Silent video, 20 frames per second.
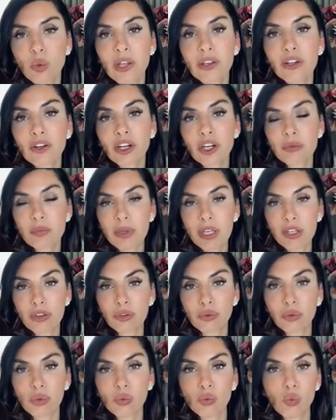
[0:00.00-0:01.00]
whether it be
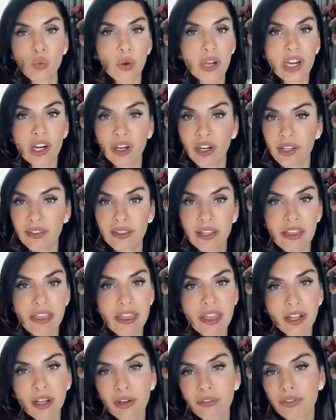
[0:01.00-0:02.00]
through we are in the
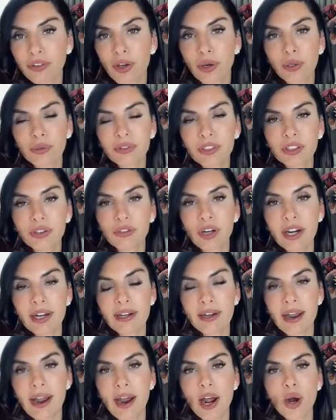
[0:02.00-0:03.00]
thick of COVID
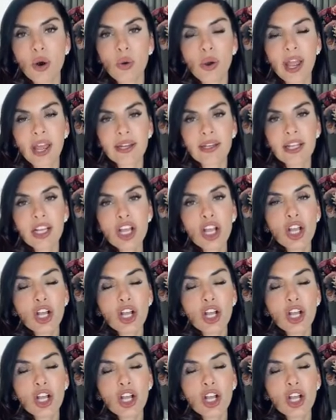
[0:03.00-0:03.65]
right now and